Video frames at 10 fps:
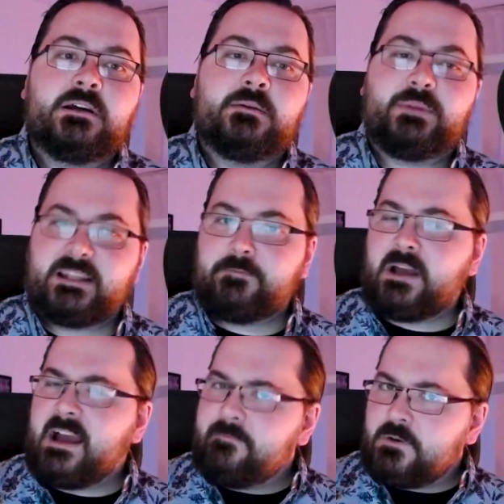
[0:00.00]
But if I
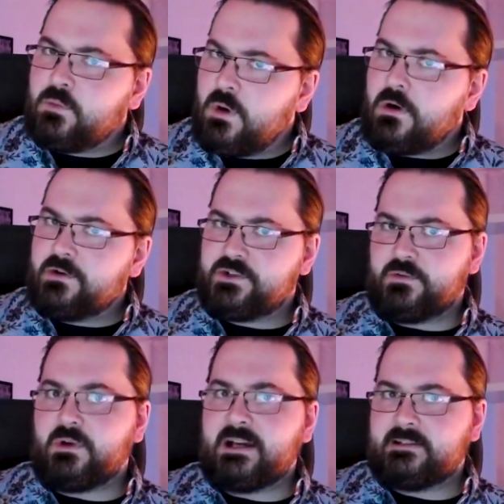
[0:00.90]
ever were to
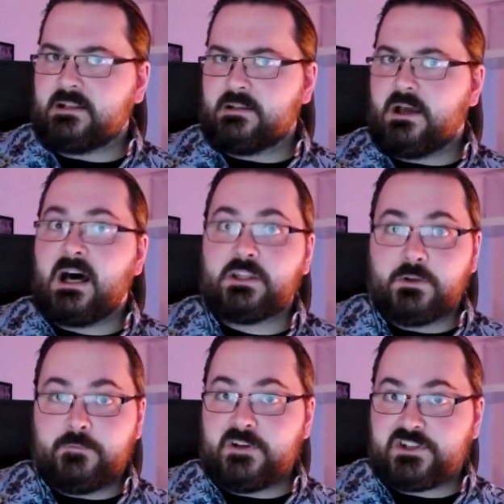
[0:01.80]
write an
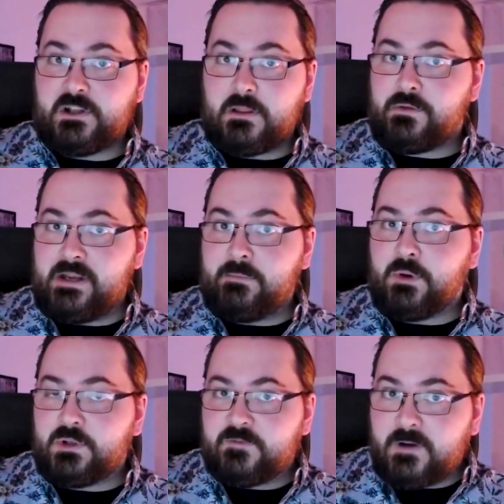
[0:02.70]
unofficial
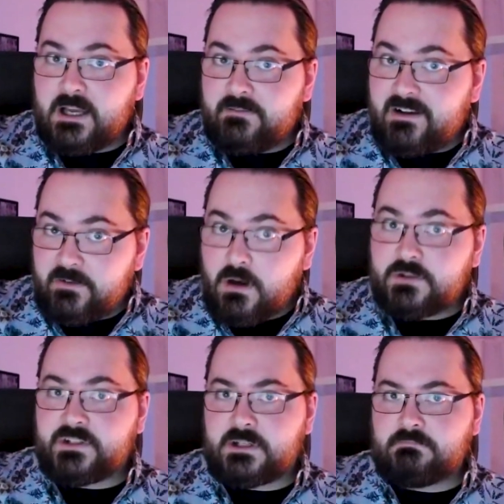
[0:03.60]
3.5
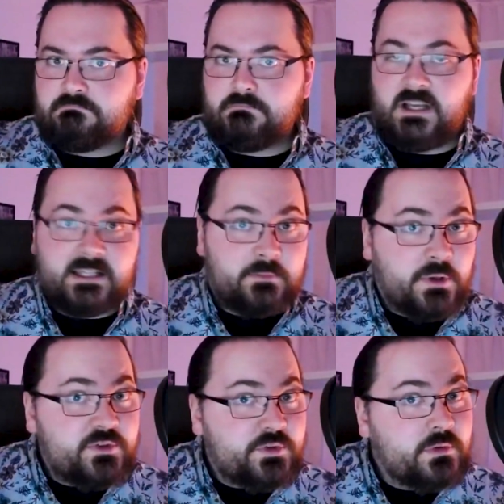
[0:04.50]
errata, and I'm
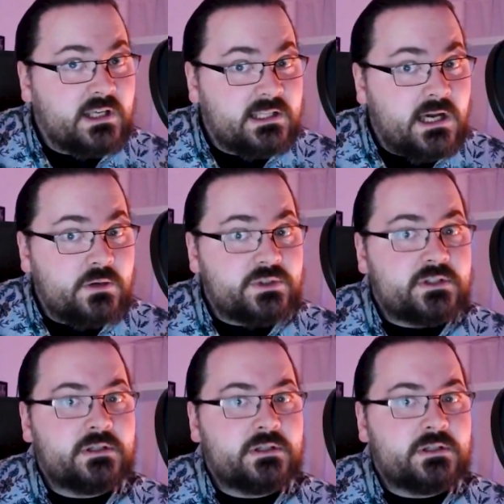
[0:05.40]
not ruling it out,